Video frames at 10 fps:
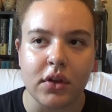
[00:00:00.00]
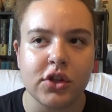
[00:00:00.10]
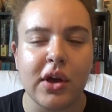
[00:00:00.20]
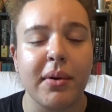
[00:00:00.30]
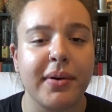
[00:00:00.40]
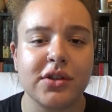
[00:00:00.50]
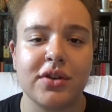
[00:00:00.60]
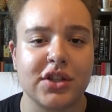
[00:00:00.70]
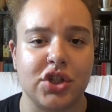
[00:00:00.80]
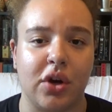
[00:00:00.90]
So I'm a person
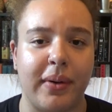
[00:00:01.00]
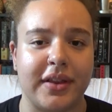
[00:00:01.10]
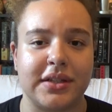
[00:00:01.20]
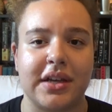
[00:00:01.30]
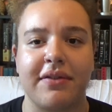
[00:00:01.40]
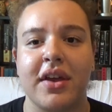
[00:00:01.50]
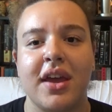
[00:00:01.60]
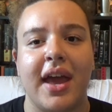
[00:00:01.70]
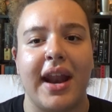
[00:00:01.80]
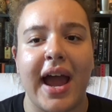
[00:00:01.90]
who doesn't joke about this
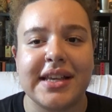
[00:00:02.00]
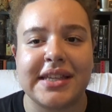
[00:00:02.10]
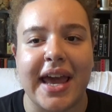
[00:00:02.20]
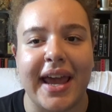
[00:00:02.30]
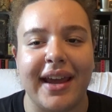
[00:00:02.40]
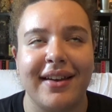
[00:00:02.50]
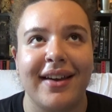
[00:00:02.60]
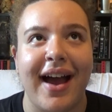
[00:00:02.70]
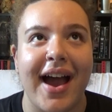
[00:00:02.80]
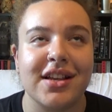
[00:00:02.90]
stuff. And I
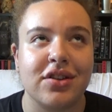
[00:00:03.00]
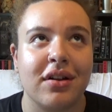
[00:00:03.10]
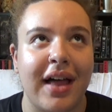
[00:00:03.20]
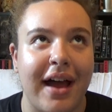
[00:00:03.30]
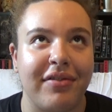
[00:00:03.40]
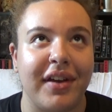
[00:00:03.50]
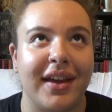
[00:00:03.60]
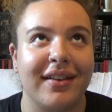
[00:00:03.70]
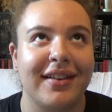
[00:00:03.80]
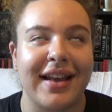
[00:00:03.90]
start
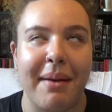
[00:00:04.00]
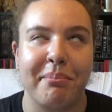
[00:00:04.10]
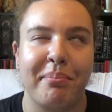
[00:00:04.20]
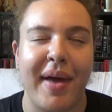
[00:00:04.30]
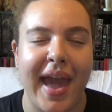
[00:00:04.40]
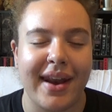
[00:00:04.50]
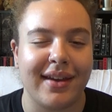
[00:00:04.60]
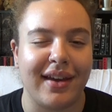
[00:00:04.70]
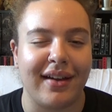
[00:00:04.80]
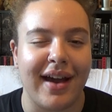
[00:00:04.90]
laughing, because I'm
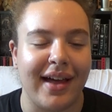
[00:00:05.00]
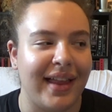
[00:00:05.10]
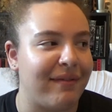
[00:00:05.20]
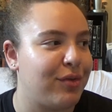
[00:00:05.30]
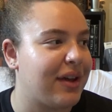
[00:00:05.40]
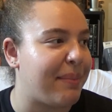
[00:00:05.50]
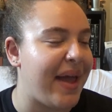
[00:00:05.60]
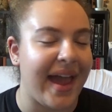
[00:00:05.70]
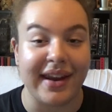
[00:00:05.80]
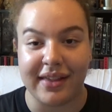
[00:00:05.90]
panicking, kind of laugh. I'm doing a
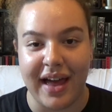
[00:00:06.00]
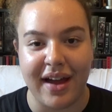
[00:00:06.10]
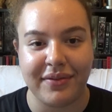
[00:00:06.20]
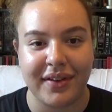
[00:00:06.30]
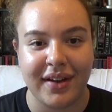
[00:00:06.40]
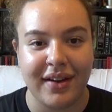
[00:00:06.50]
panic laugh.